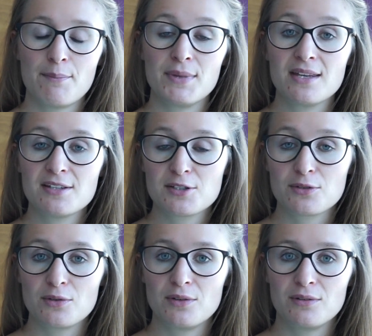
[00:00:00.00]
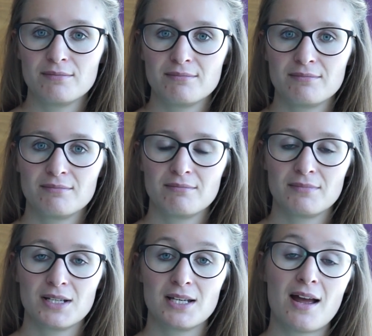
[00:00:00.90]
město,
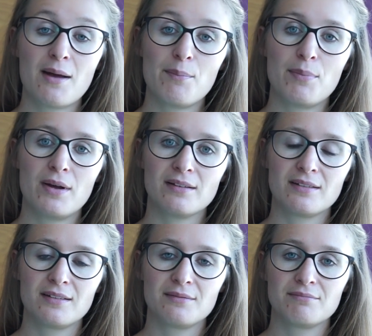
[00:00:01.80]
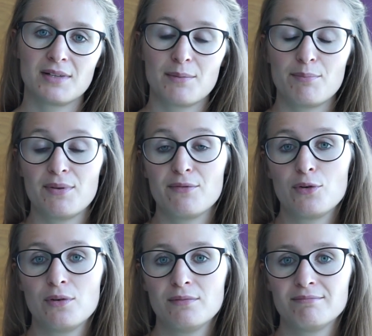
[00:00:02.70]
nápad,
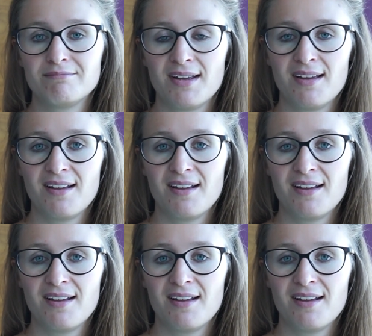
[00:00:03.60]
pivo.